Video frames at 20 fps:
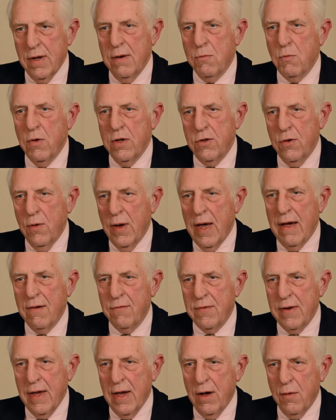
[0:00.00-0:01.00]
And what you
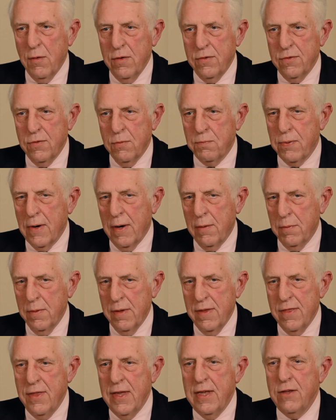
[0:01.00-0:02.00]
have now is
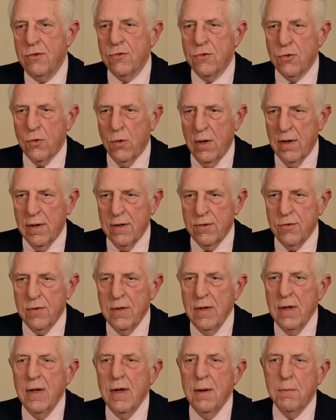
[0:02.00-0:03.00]
probably the strongest